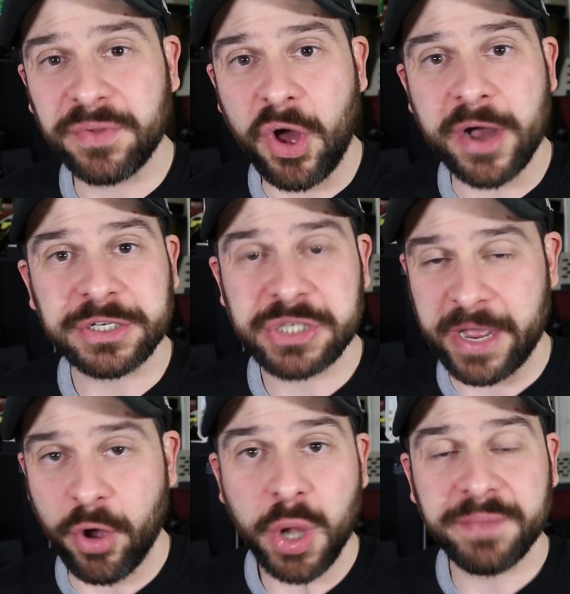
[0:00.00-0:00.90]
launch
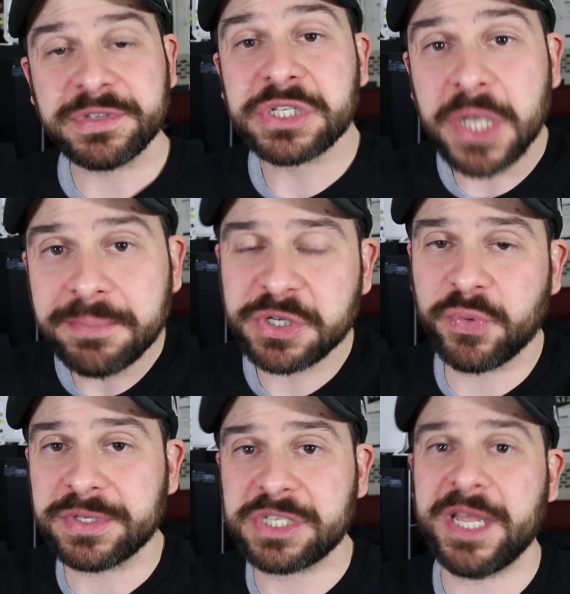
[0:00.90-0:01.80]
and all of the
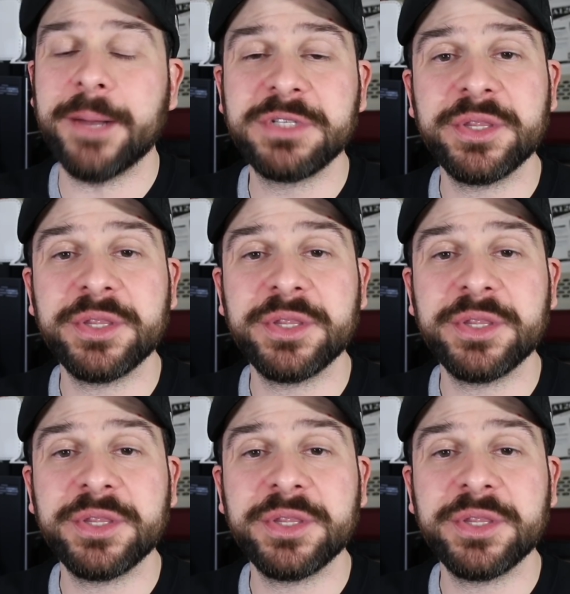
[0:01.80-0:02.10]
subsequent steps